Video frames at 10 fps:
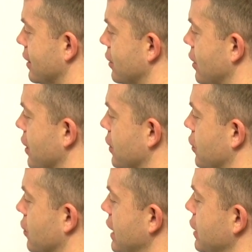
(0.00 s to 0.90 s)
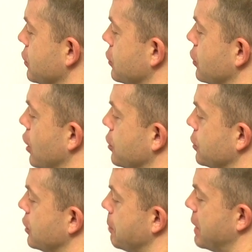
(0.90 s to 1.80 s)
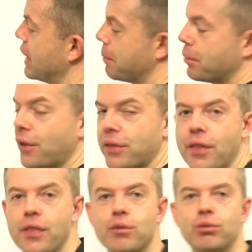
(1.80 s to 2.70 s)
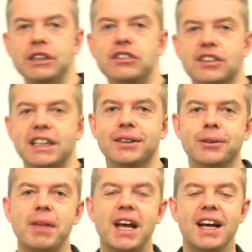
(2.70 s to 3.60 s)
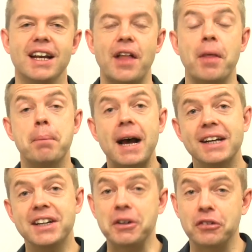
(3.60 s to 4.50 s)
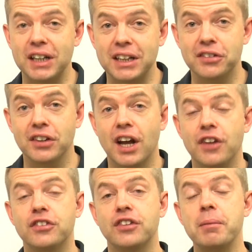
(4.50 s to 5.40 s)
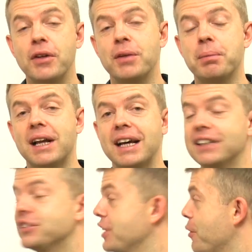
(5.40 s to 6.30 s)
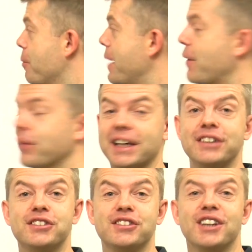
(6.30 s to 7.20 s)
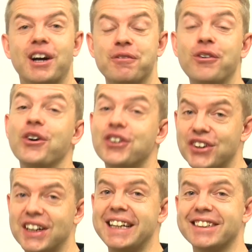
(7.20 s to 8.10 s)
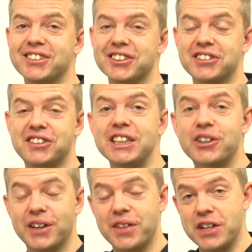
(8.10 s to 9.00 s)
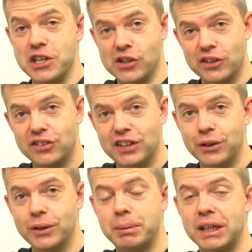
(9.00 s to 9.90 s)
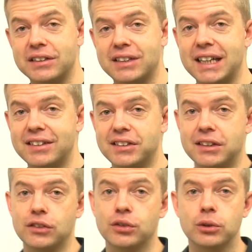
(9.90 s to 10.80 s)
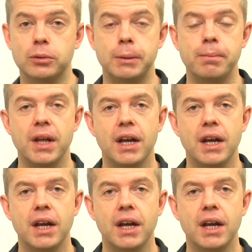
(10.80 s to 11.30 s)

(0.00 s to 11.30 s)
It's like the steal's older, bigger brother, the re-steal. Now, the bad news is some other players know about this. Unfortunately, it's not a secret that you can steal the blinds and antes in a tournament.